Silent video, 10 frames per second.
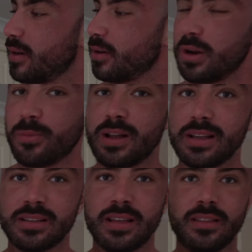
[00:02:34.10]
out a cream of
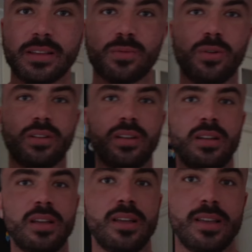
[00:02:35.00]
rice, this one
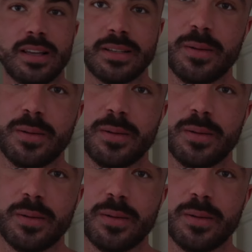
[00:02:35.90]
is the